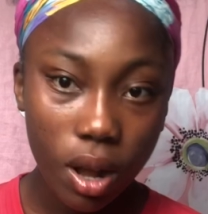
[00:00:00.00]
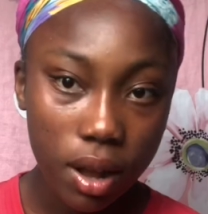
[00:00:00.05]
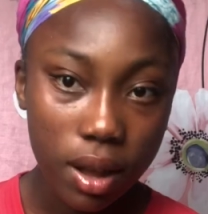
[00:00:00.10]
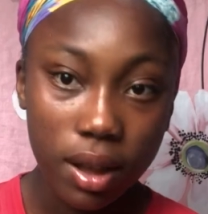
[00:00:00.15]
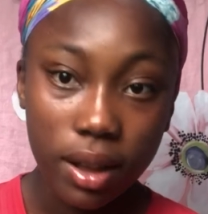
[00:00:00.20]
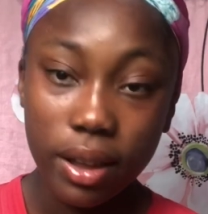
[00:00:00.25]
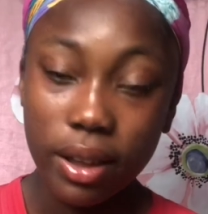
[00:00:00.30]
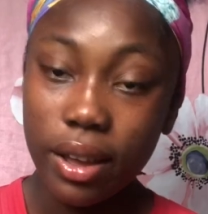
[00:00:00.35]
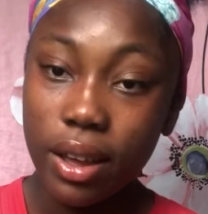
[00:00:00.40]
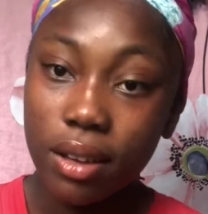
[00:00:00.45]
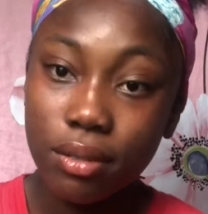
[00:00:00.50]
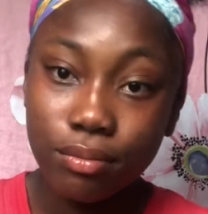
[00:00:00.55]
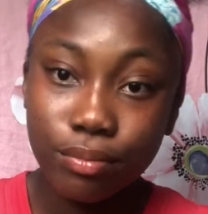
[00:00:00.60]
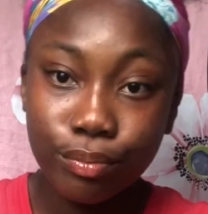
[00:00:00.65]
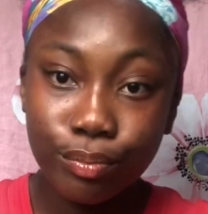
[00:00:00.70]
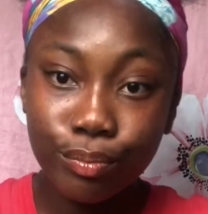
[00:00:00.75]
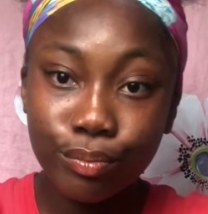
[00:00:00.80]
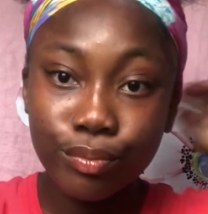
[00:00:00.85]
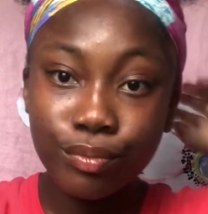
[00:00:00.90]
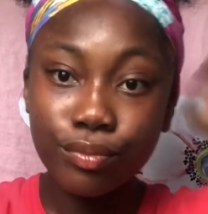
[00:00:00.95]
Yeah.
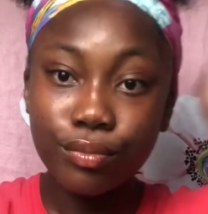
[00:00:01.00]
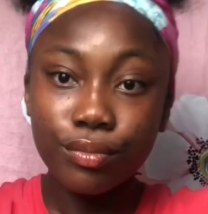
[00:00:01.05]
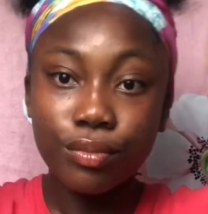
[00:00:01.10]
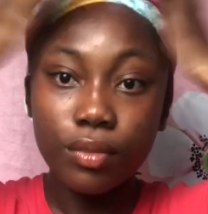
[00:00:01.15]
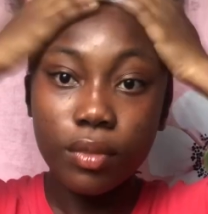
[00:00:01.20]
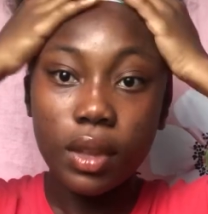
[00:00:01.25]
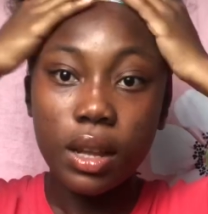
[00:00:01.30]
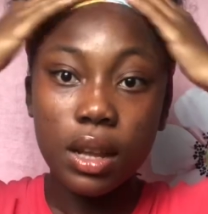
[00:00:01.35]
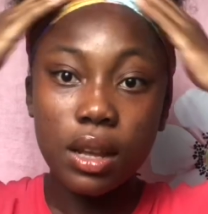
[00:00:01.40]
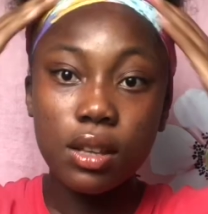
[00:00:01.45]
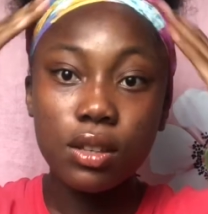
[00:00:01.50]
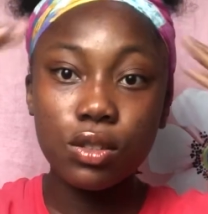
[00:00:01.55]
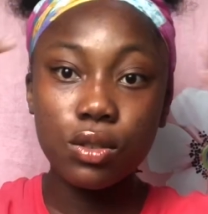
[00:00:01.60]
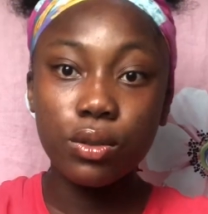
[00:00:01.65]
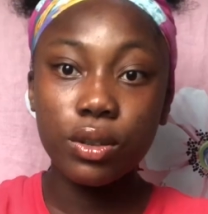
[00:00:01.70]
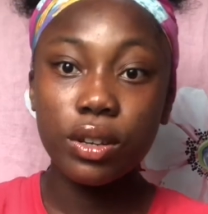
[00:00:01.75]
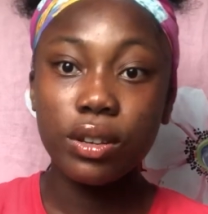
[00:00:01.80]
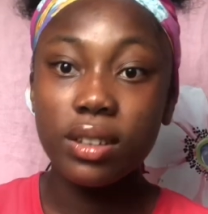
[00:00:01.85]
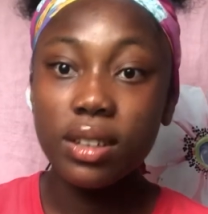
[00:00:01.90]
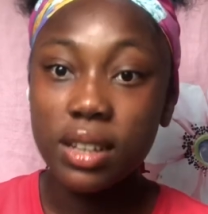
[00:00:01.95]
So
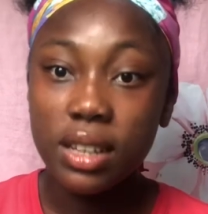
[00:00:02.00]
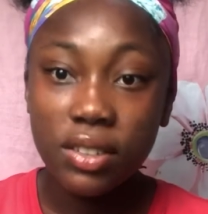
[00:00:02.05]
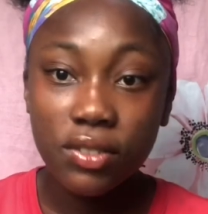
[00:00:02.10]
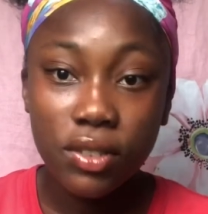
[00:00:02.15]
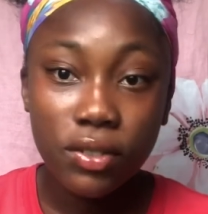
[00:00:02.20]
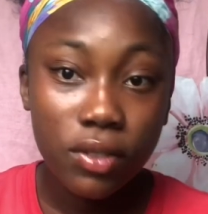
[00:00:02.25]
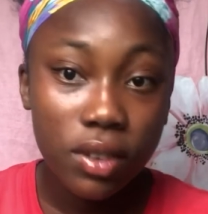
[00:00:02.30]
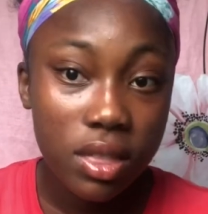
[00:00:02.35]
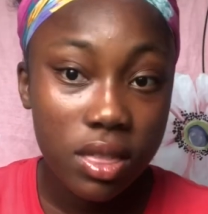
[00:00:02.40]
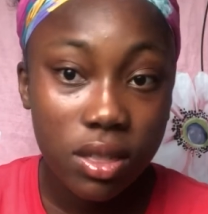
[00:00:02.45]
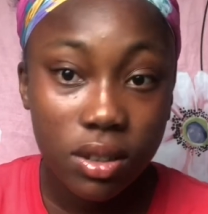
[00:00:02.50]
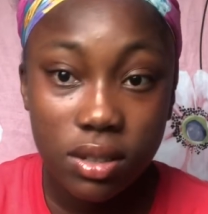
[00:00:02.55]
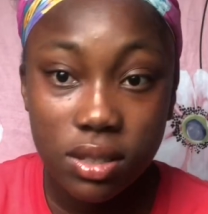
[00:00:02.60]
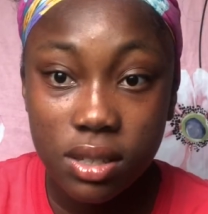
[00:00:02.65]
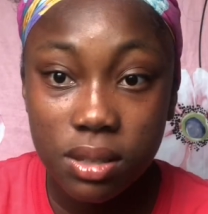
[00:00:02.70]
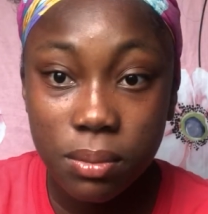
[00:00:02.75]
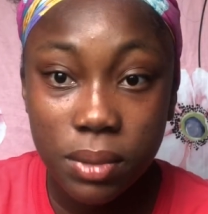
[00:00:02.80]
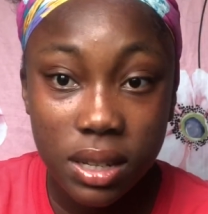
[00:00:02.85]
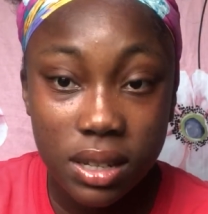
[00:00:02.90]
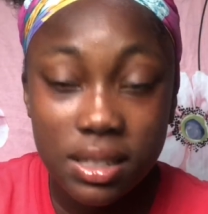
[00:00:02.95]
you could leave it for 30
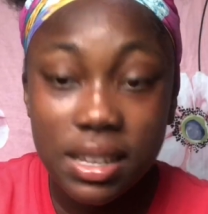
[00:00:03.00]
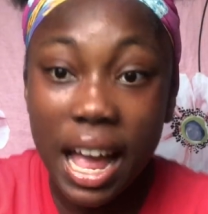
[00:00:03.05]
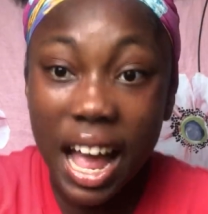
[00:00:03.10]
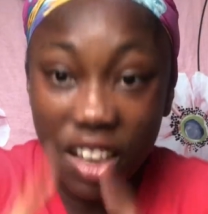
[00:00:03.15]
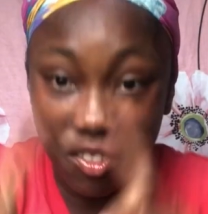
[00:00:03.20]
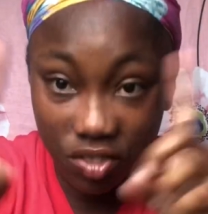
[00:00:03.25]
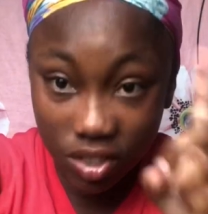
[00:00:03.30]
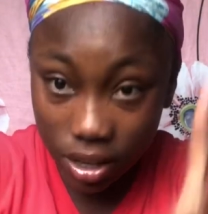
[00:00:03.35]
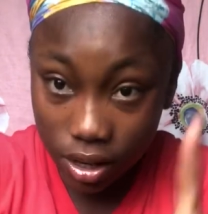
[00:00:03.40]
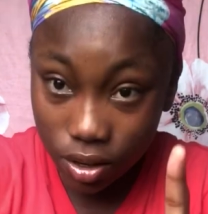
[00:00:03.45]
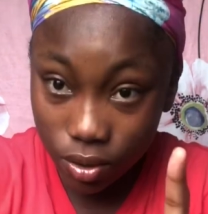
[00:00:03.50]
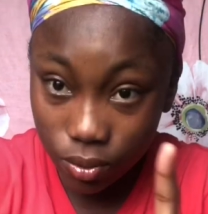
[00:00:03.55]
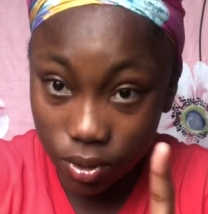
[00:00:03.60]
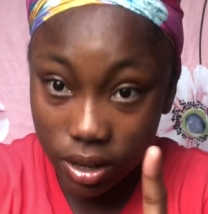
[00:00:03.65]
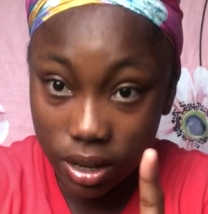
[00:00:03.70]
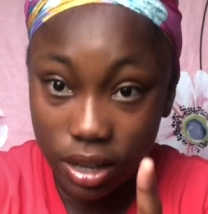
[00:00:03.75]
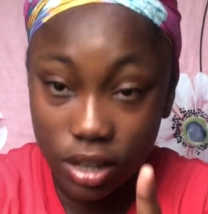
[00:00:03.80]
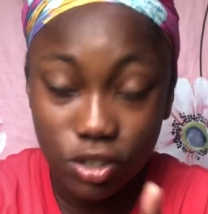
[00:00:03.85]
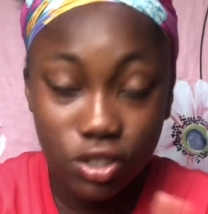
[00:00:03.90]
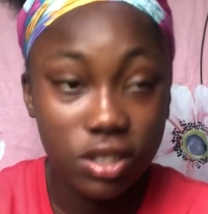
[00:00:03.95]
minutes after you do your
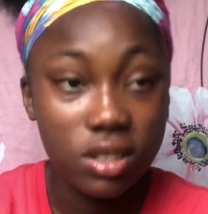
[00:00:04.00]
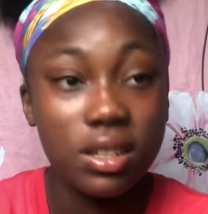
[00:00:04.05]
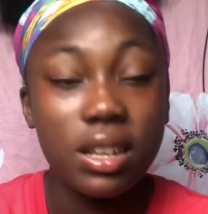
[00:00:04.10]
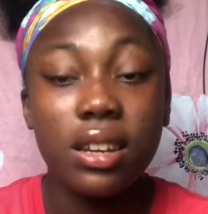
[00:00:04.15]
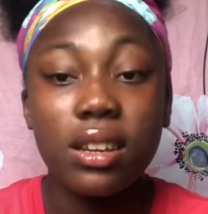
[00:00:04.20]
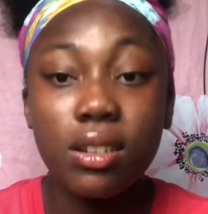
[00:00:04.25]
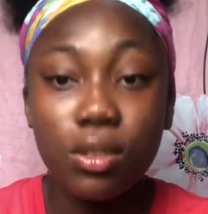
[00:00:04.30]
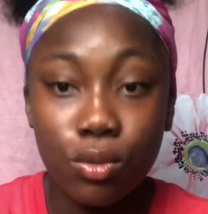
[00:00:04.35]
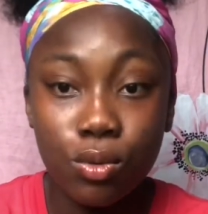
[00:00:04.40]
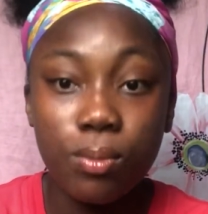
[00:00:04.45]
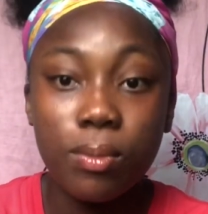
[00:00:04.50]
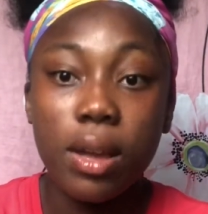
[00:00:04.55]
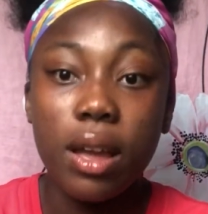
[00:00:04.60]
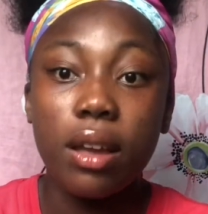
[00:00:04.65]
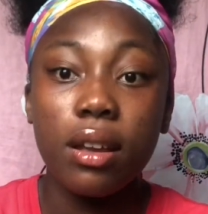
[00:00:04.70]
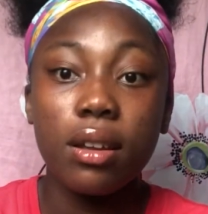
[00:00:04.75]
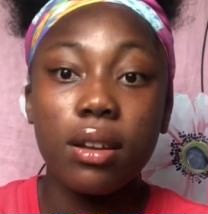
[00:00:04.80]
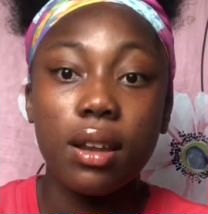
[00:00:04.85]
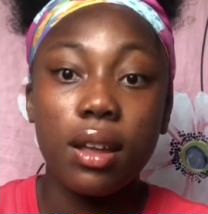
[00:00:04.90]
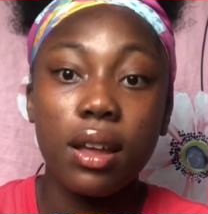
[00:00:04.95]
edges. I didn't do mine.
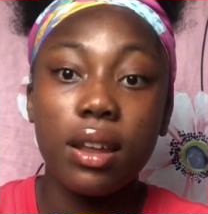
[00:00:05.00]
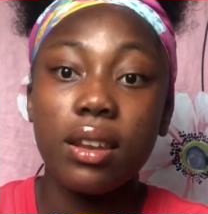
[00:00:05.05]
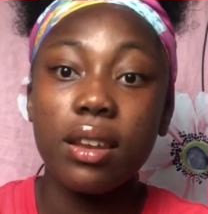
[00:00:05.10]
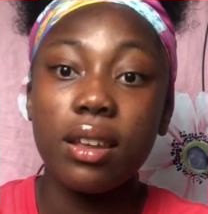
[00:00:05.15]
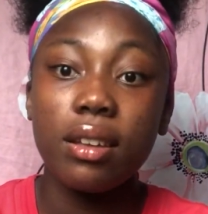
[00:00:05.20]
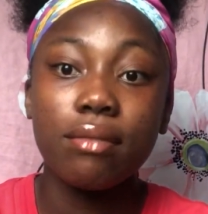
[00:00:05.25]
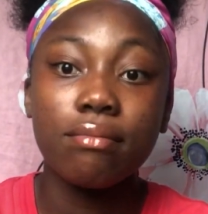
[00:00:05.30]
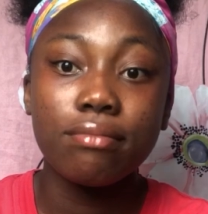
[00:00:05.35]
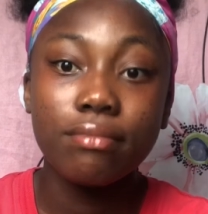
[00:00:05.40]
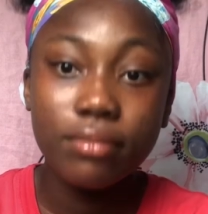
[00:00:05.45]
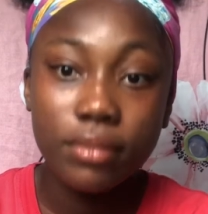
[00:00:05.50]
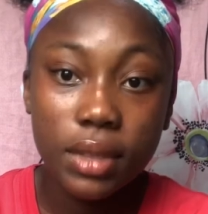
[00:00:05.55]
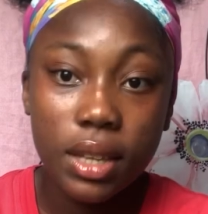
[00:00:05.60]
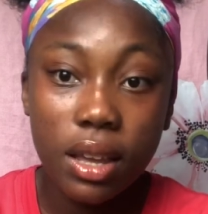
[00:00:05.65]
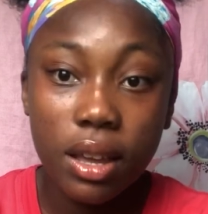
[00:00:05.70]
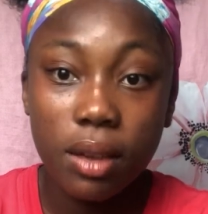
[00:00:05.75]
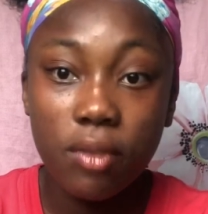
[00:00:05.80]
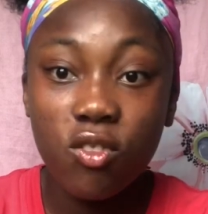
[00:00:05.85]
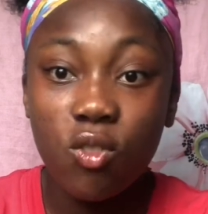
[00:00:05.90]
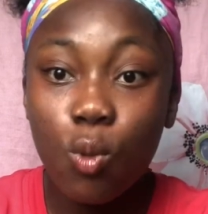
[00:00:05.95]
And then,
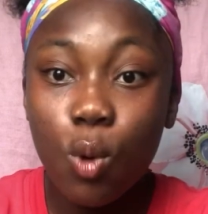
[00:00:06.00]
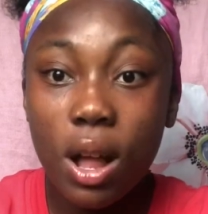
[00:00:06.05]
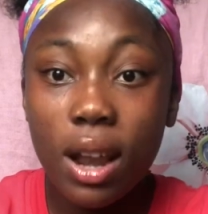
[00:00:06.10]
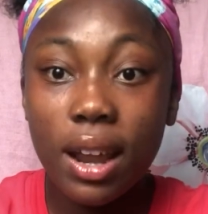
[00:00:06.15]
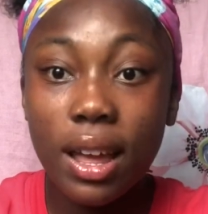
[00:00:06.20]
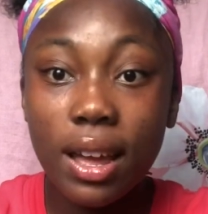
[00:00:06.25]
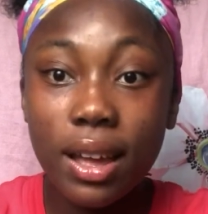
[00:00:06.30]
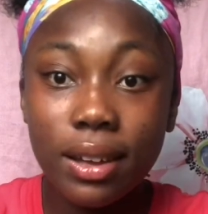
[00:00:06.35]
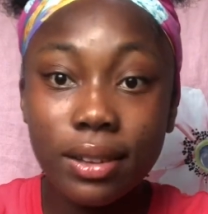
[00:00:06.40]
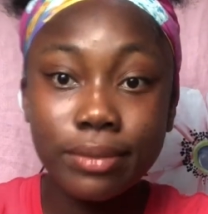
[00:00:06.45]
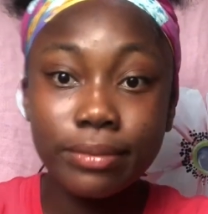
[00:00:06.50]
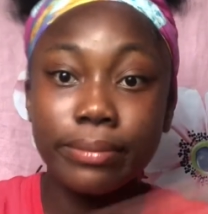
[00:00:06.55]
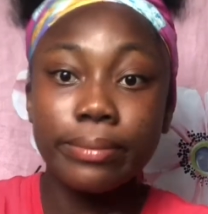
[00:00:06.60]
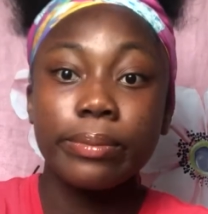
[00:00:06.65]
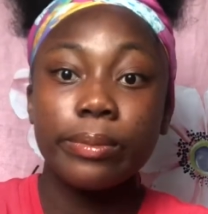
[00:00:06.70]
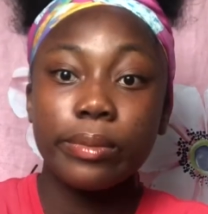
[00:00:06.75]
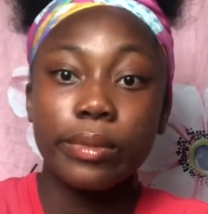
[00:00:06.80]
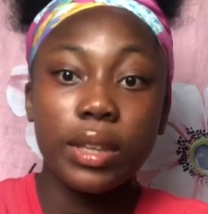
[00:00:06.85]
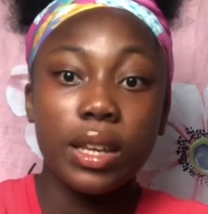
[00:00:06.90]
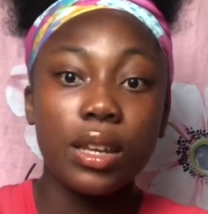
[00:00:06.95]
yeah, voila,
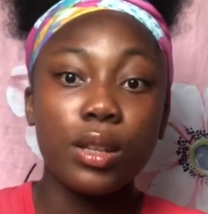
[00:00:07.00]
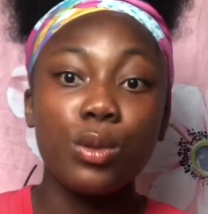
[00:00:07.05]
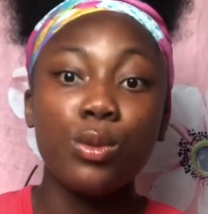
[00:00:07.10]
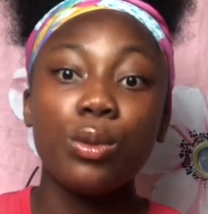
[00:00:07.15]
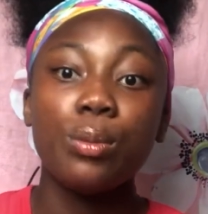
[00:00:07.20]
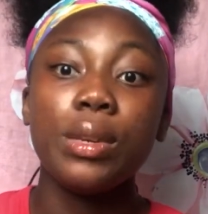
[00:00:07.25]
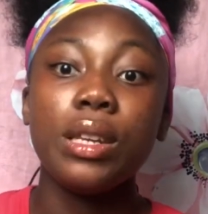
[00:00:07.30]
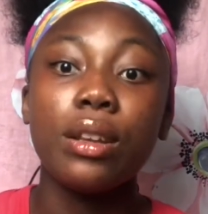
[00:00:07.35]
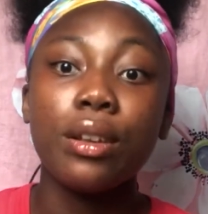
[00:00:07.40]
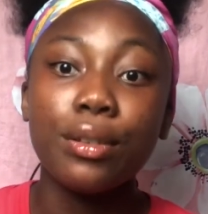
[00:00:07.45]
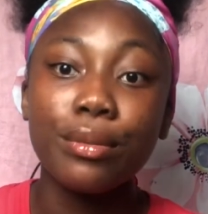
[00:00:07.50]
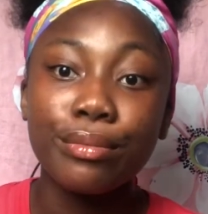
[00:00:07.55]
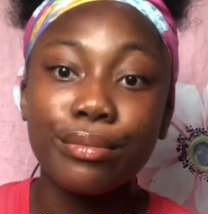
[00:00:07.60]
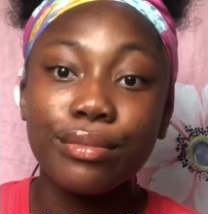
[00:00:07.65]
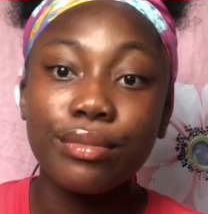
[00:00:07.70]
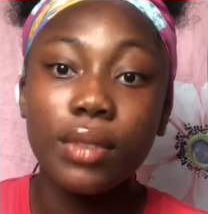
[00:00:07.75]
it will be done.